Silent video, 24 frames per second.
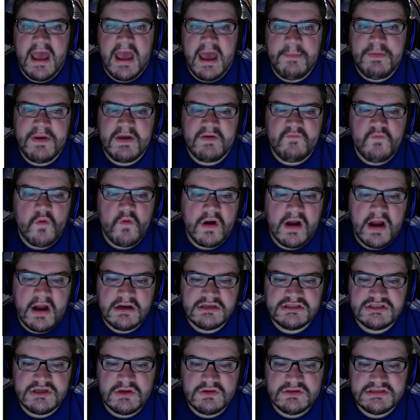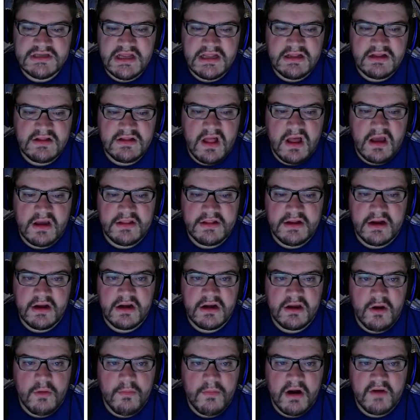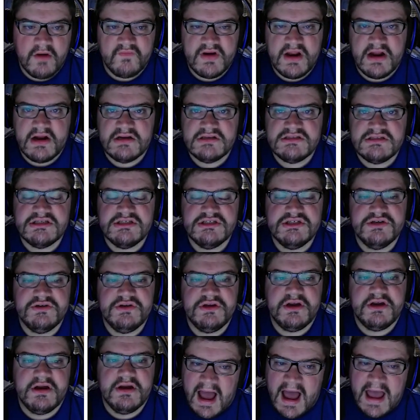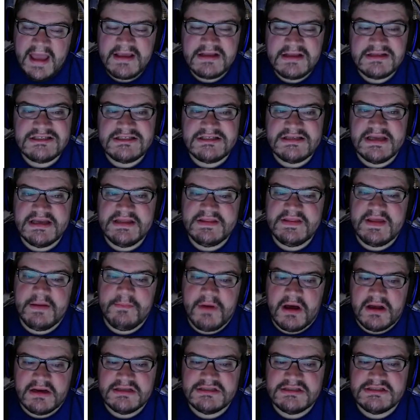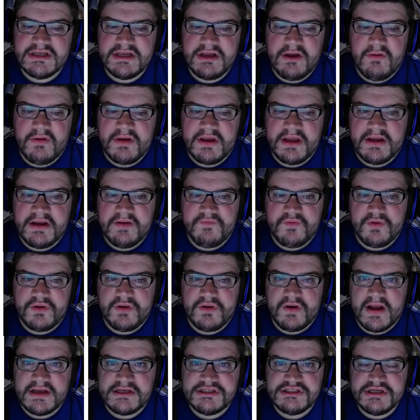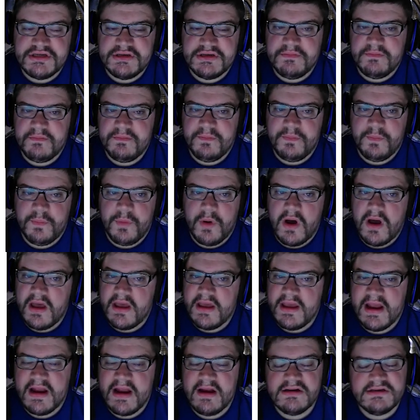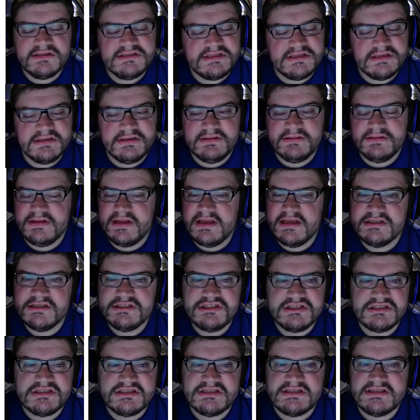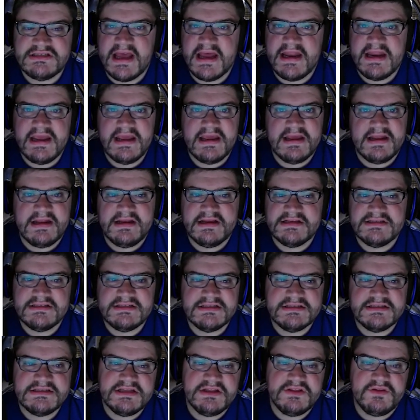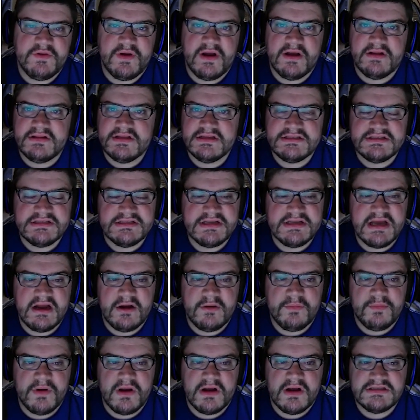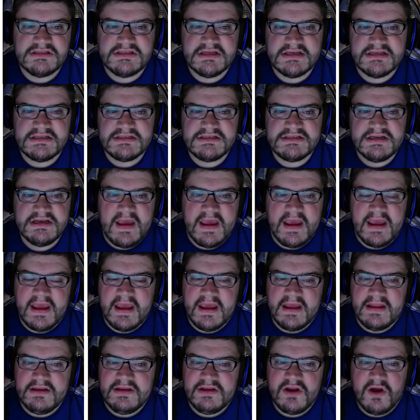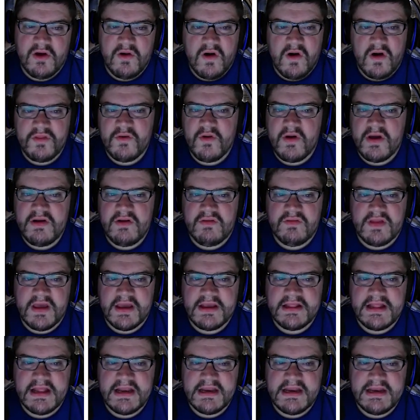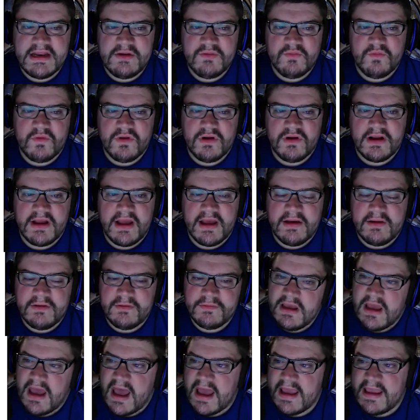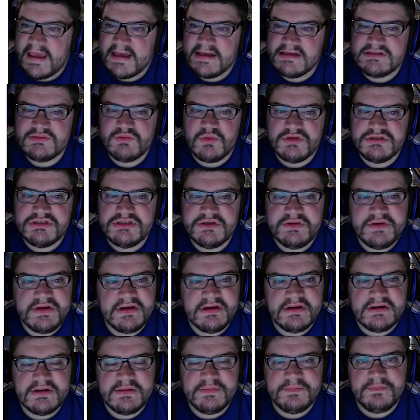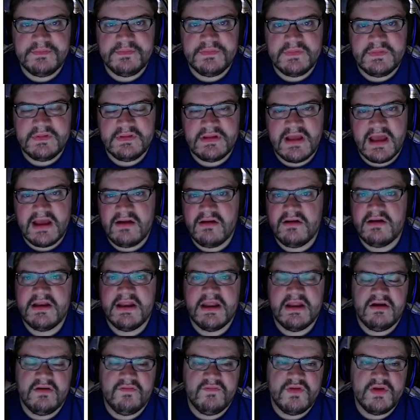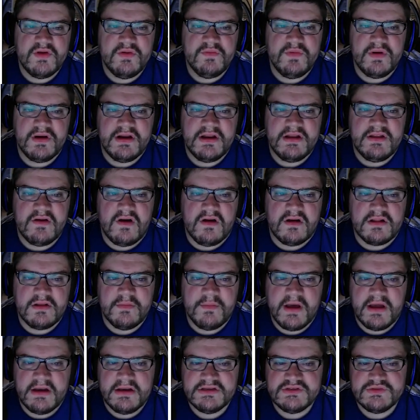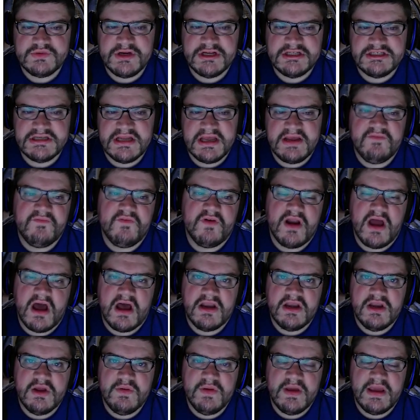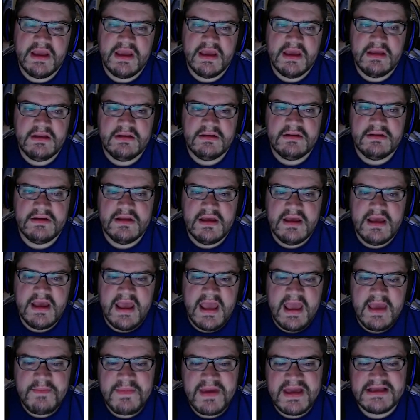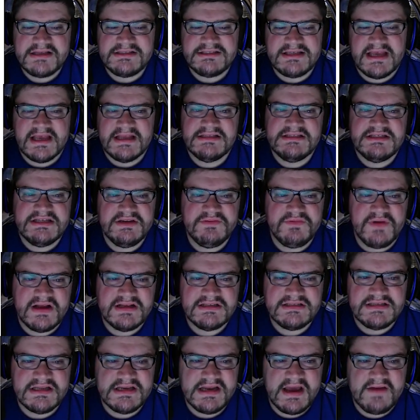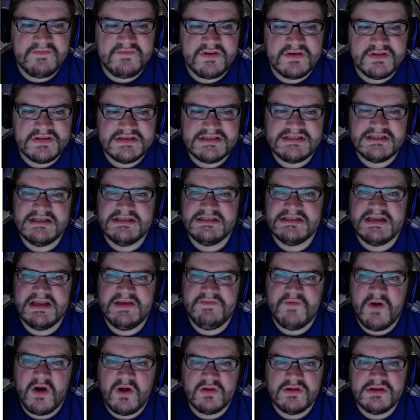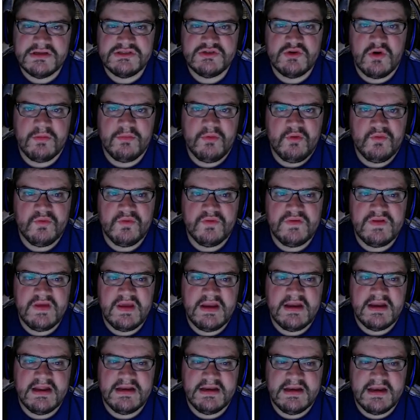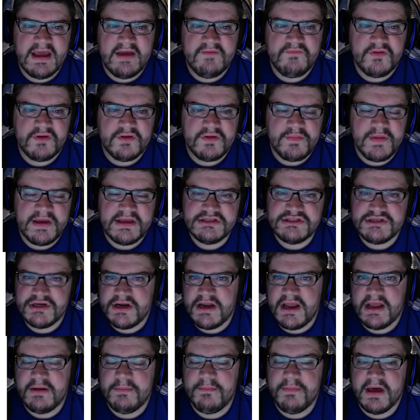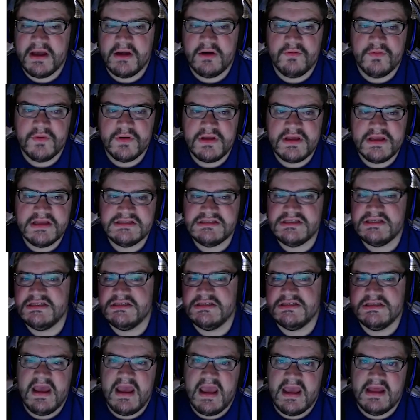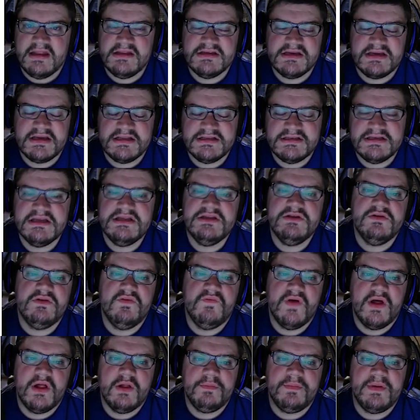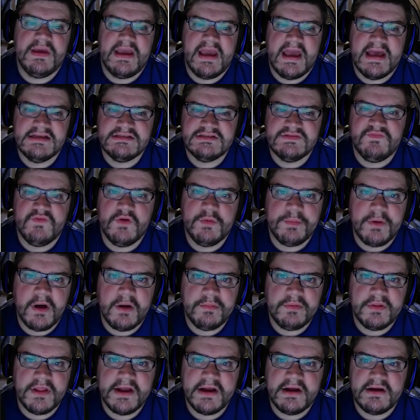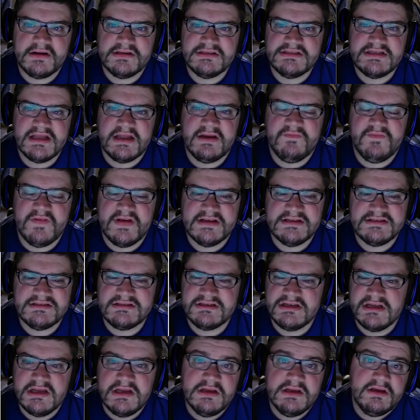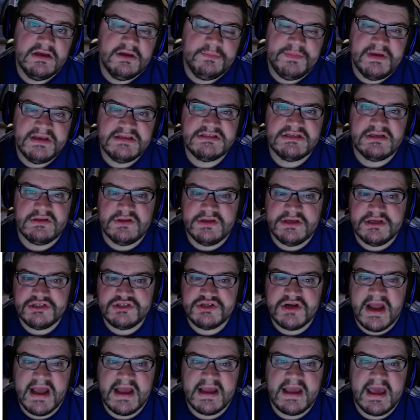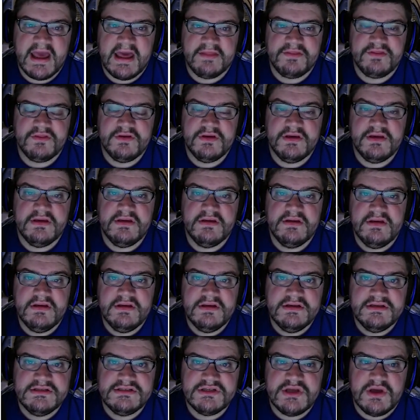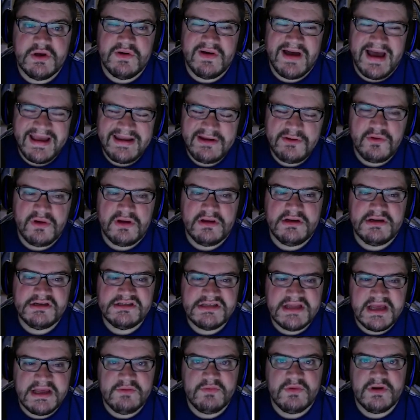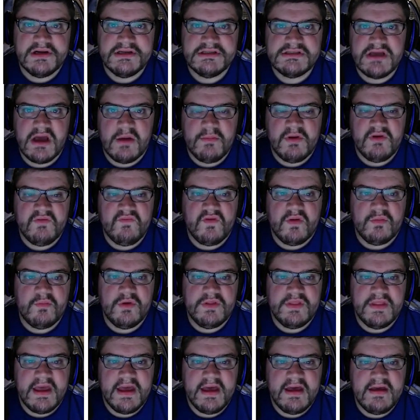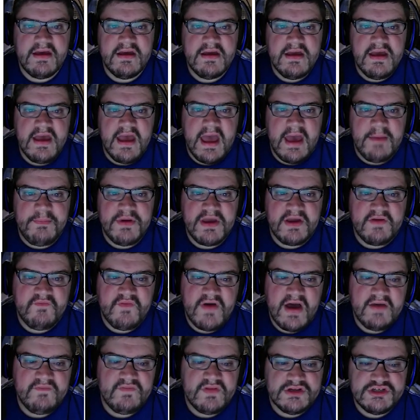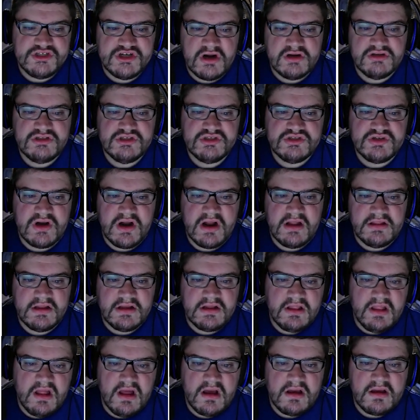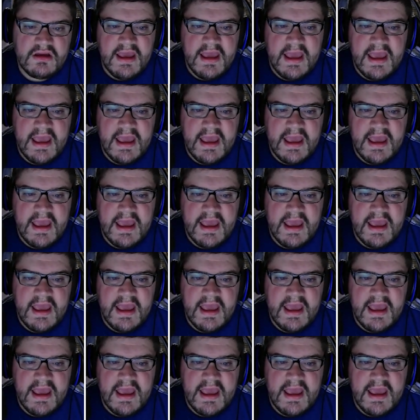At pick 4, Arizona's on the clock, and they're going to go Marvin Harrison Jr. I could see them honestly going a different direction, but Harrison, he's just steady and consistent throughout this entire process. And, although I don't like that he didn't work out, I guess once you hear him, I heard an interview where he talked about his reasoning for not doing it, and it makes sense. He rested after the season. He followed his normal routine in an effort to make sure he had a better rookie season and to continue developing as a football player instead of as basically a track athlete. So I do understand where he's coming from with that. At pick 5, the Chargers are on the clock.